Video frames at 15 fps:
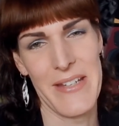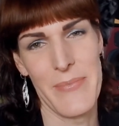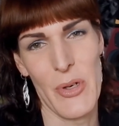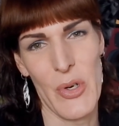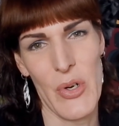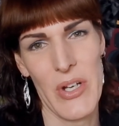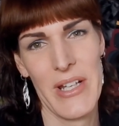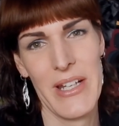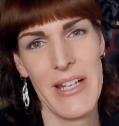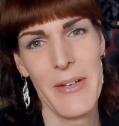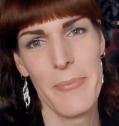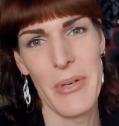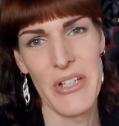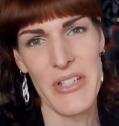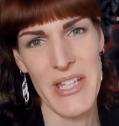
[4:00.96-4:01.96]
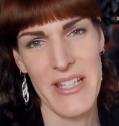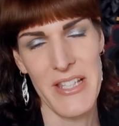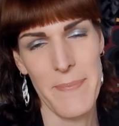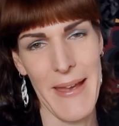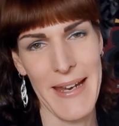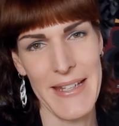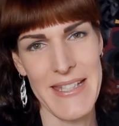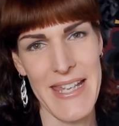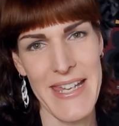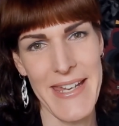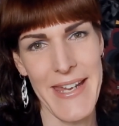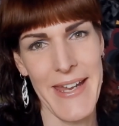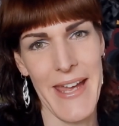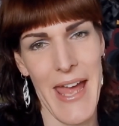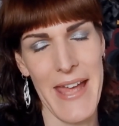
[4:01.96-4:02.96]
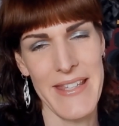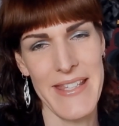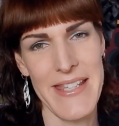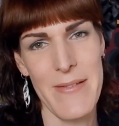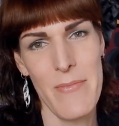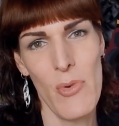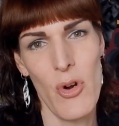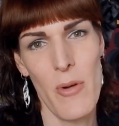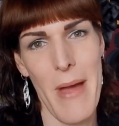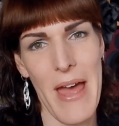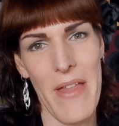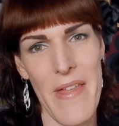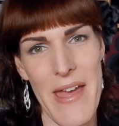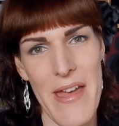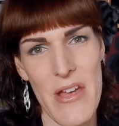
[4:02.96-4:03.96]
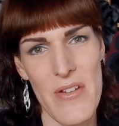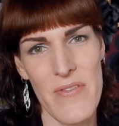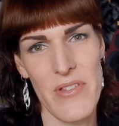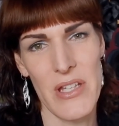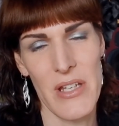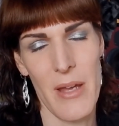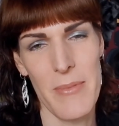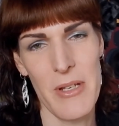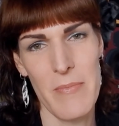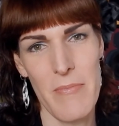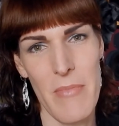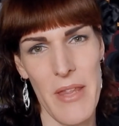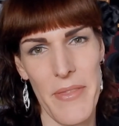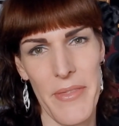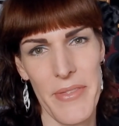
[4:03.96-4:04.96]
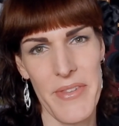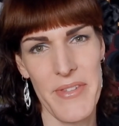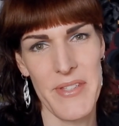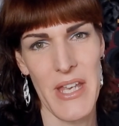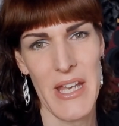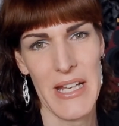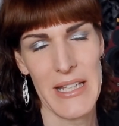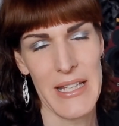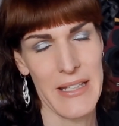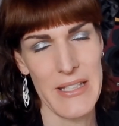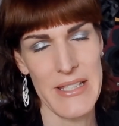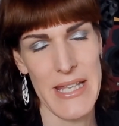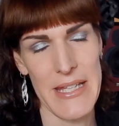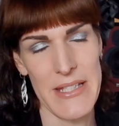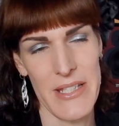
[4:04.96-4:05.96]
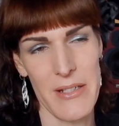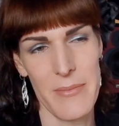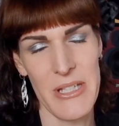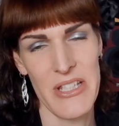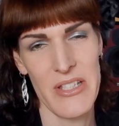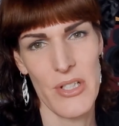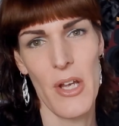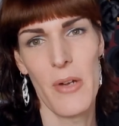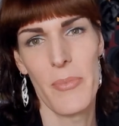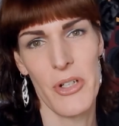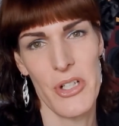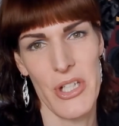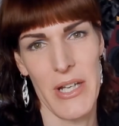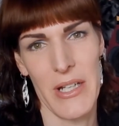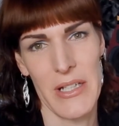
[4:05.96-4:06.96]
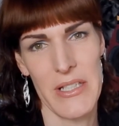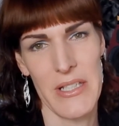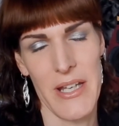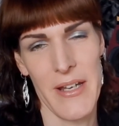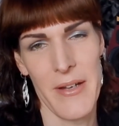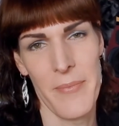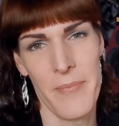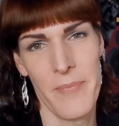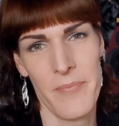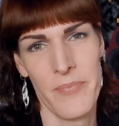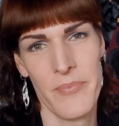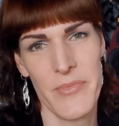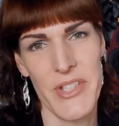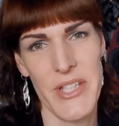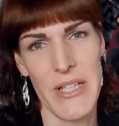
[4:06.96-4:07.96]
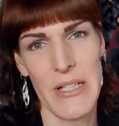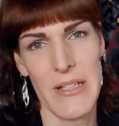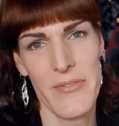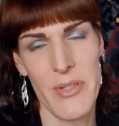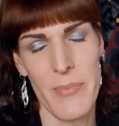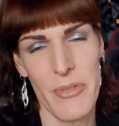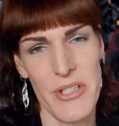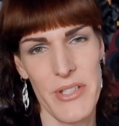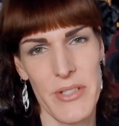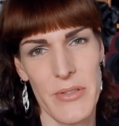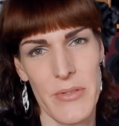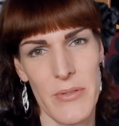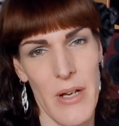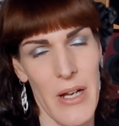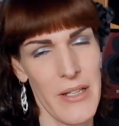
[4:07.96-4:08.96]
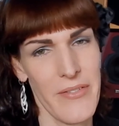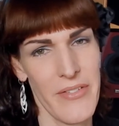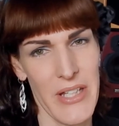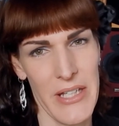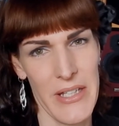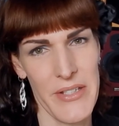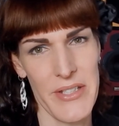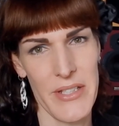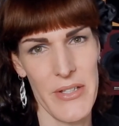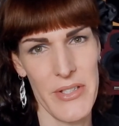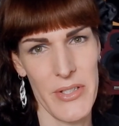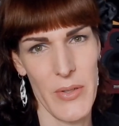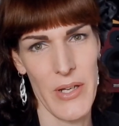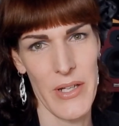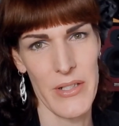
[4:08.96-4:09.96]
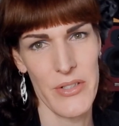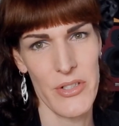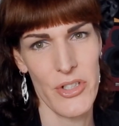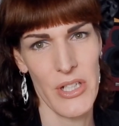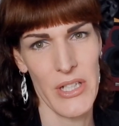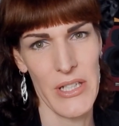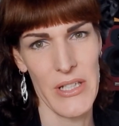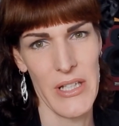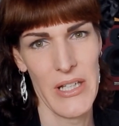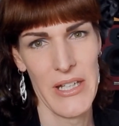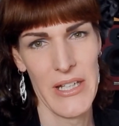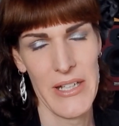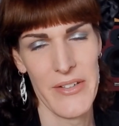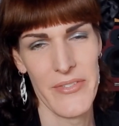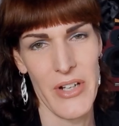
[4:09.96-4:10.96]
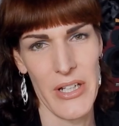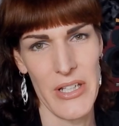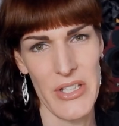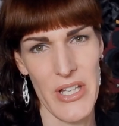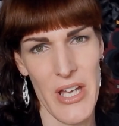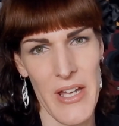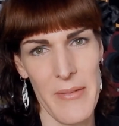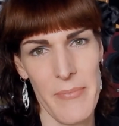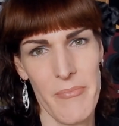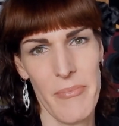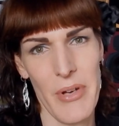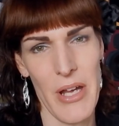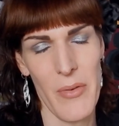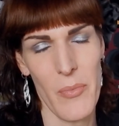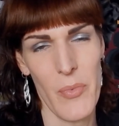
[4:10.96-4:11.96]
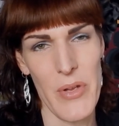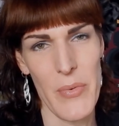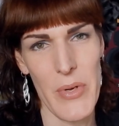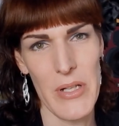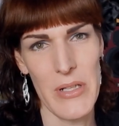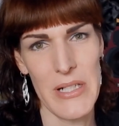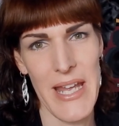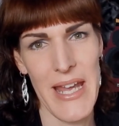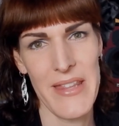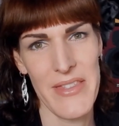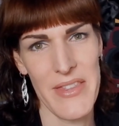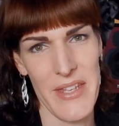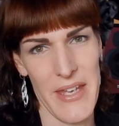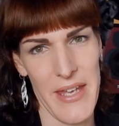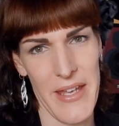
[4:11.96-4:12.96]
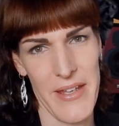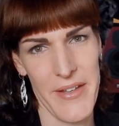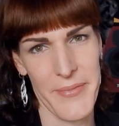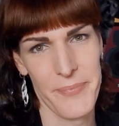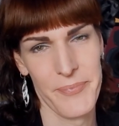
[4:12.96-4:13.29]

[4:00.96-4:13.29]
anymore, but expect to hear and see more about that over the coming months. Like I say, it's going to be a slow project. Sia lives in Bristol, I live here, so it's quite tricky finding time, but we will get there.